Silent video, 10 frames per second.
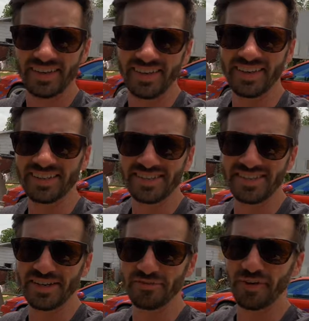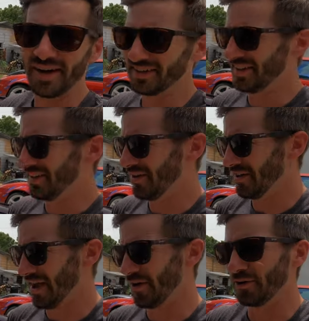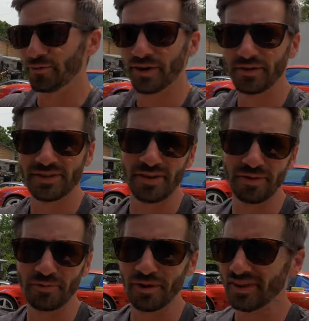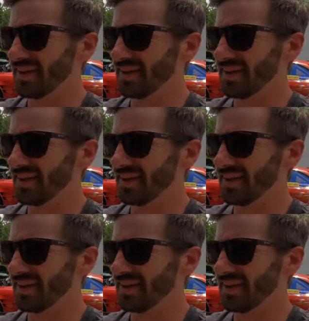getting to see it. Finally, all that hard work is definitely worth